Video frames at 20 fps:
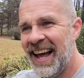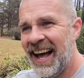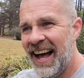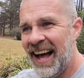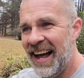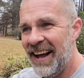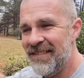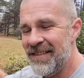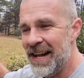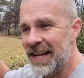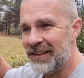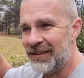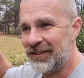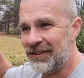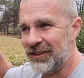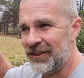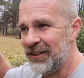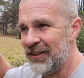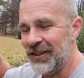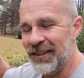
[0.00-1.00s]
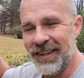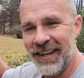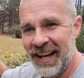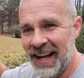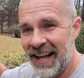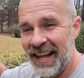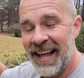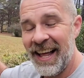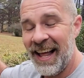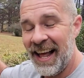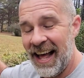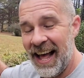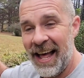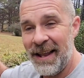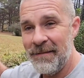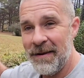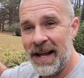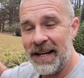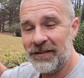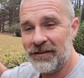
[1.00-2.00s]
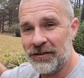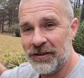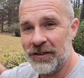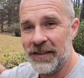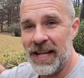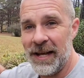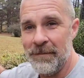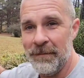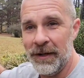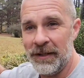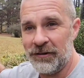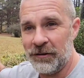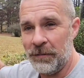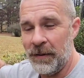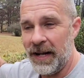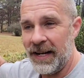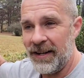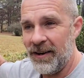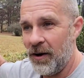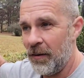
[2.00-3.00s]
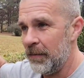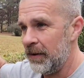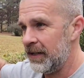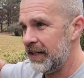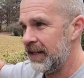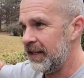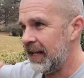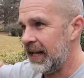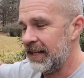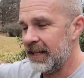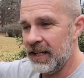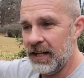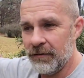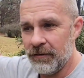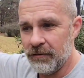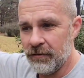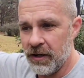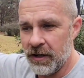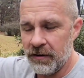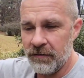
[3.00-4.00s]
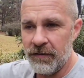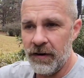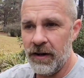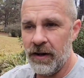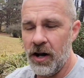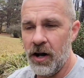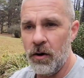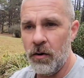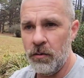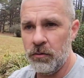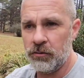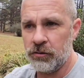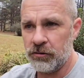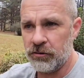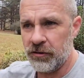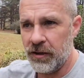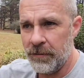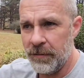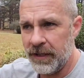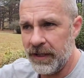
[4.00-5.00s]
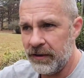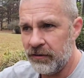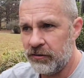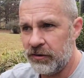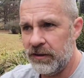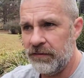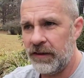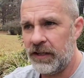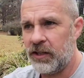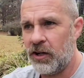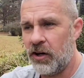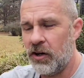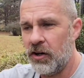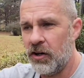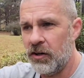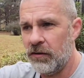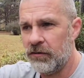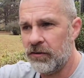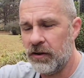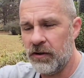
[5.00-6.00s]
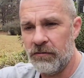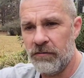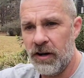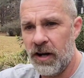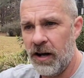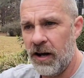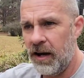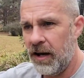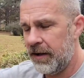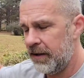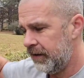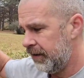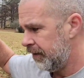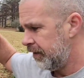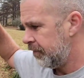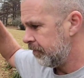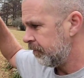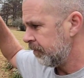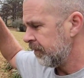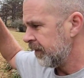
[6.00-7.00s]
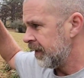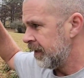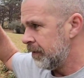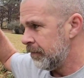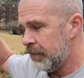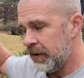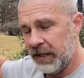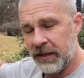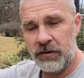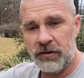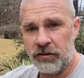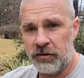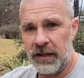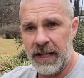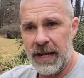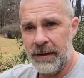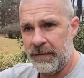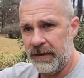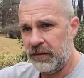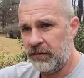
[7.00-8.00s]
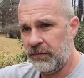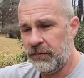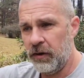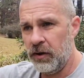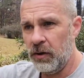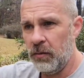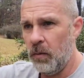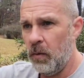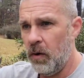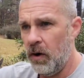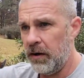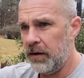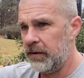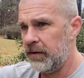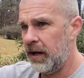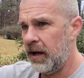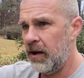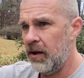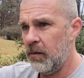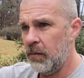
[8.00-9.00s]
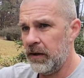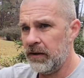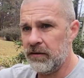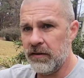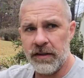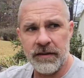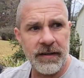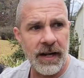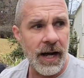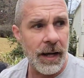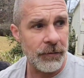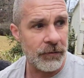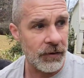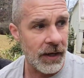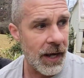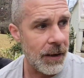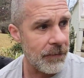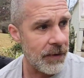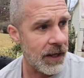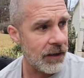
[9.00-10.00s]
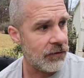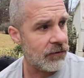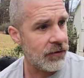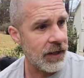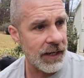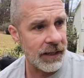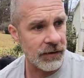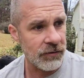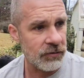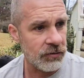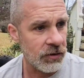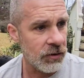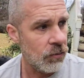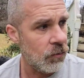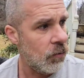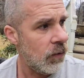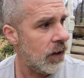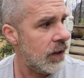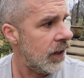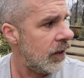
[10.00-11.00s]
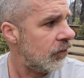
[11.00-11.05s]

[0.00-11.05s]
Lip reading: I'm not sure. I'm not sure that much about an armadillo. I'd love to run a hose or something in there and see if it curves, or a rod. But it's slammed, it's full of water all the way to the top, so I'm not exactly sure where that